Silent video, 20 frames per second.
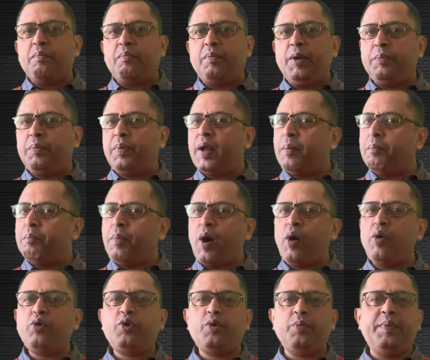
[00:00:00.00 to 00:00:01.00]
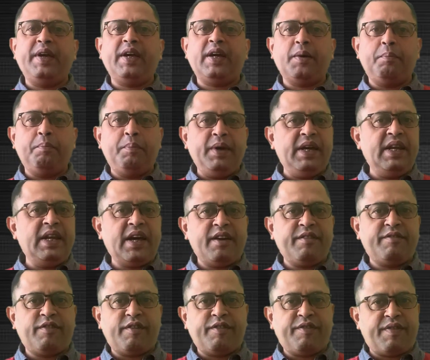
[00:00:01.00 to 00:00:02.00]
People are bound to make a
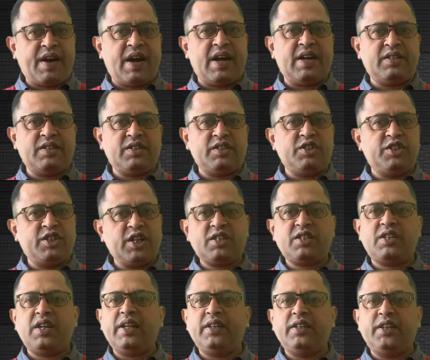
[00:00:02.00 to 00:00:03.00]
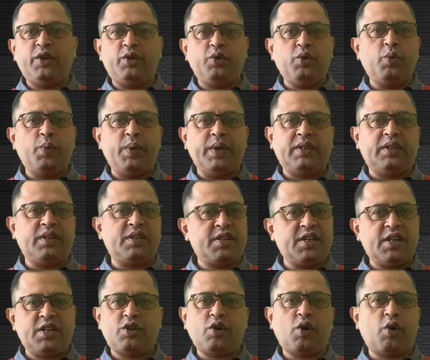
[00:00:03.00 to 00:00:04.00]
beeline for fads just like they do with
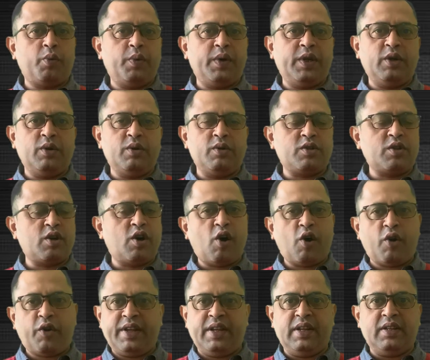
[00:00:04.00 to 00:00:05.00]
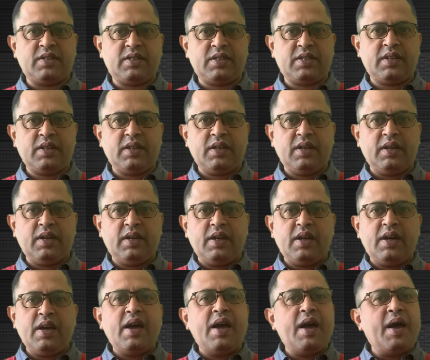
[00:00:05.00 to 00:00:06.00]
TikTok videos or reels.
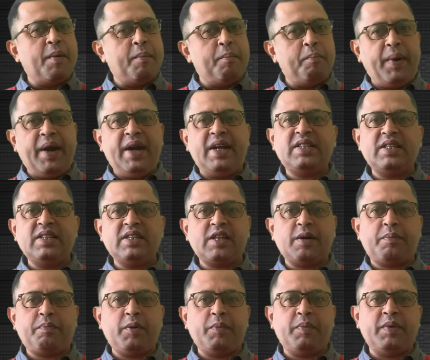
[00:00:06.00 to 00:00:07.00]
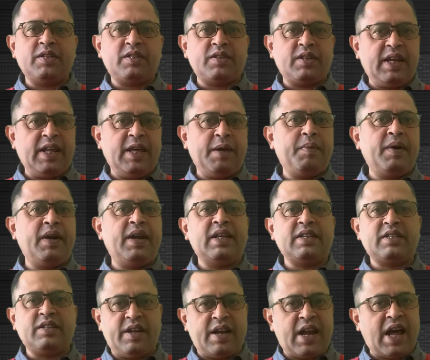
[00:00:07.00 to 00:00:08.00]
Medicine supplements labeled
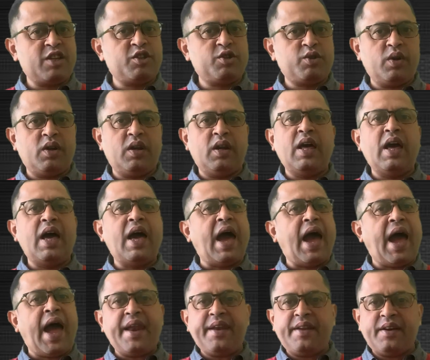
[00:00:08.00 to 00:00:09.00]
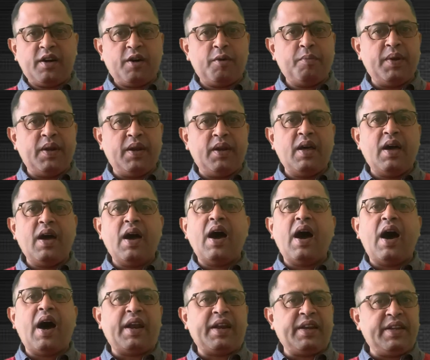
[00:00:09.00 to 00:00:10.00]
as natural and herbal
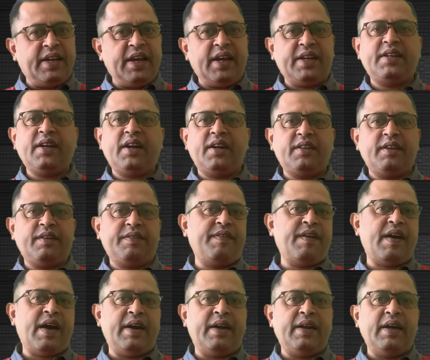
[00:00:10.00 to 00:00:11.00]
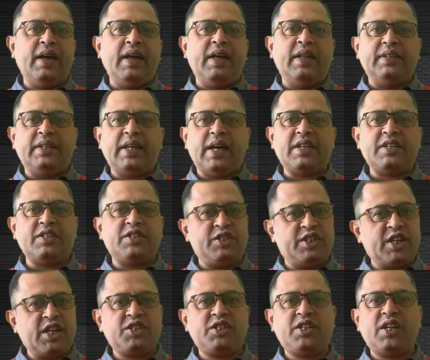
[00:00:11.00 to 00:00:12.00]
are yet another fad that is
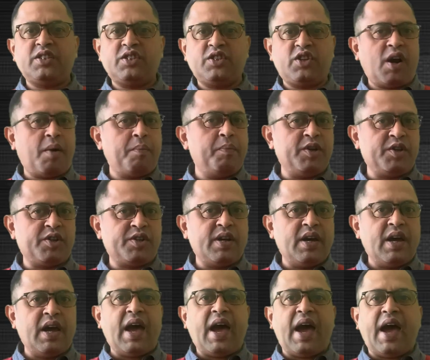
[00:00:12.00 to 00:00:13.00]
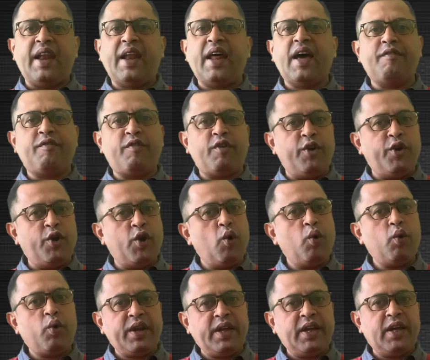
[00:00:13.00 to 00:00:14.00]
just as rubbish and have
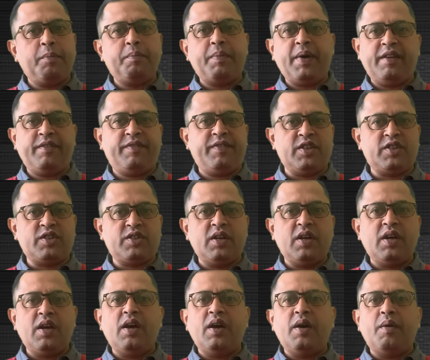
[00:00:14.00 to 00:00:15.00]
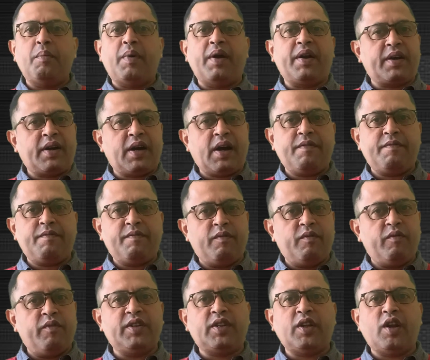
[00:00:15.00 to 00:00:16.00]
no real benefits but
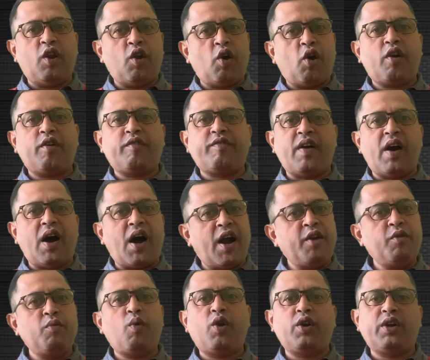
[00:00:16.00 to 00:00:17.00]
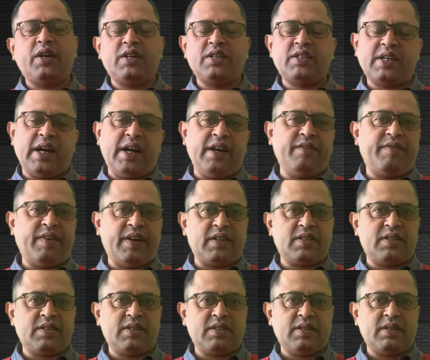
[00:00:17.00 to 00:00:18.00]
come with a lot of unwanted side
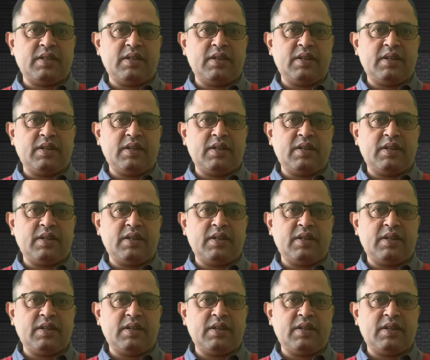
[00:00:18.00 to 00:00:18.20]
effects.